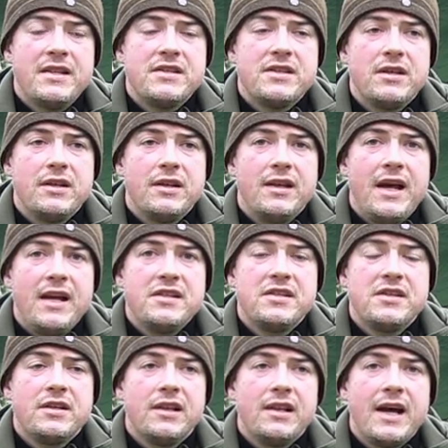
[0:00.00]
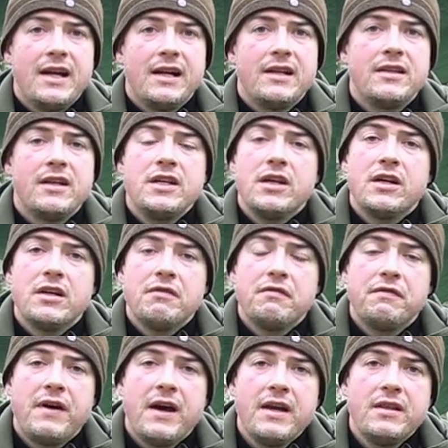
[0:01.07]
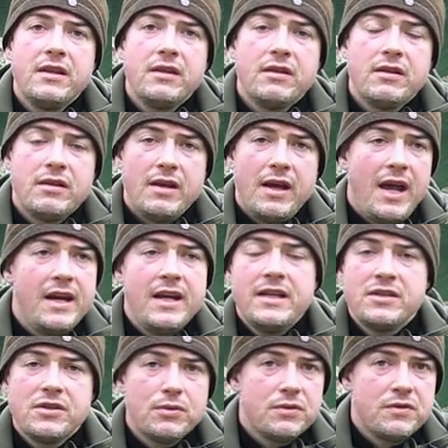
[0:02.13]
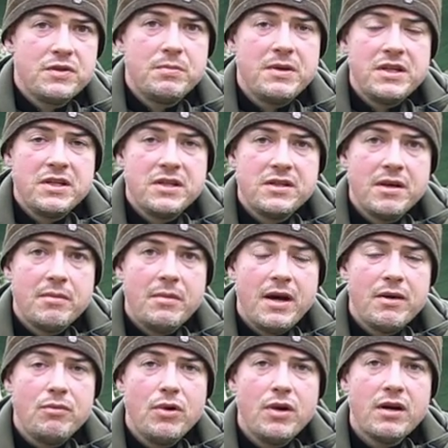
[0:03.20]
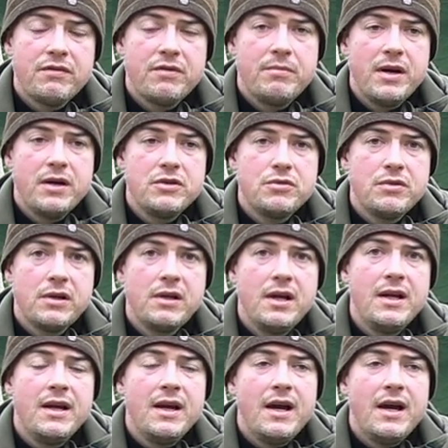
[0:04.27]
it's less likely that you're going to find any sort of species that might work for bow drill,